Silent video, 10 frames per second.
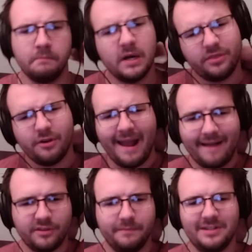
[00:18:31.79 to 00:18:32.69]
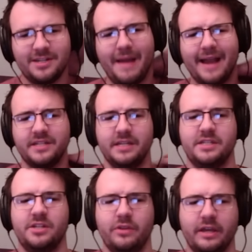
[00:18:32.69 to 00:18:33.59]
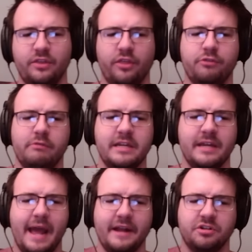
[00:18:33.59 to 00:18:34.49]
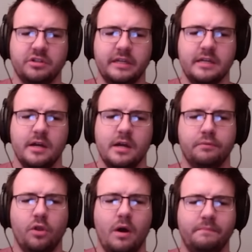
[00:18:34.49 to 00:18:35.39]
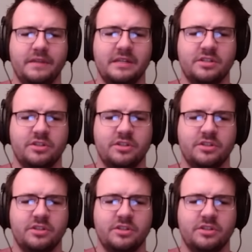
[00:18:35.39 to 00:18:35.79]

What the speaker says: But there have to be some X's, so like the 3 can actually blow up these